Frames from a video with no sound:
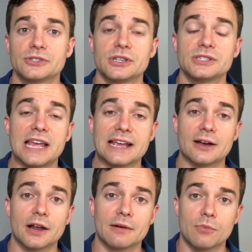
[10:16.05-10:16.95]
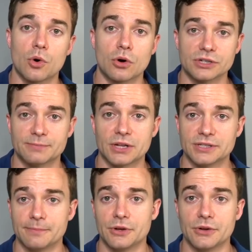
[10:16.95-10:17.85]
to take on more
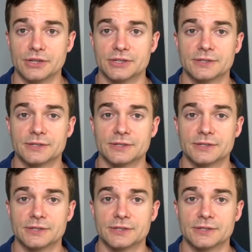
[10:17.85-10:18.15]
responsibilities.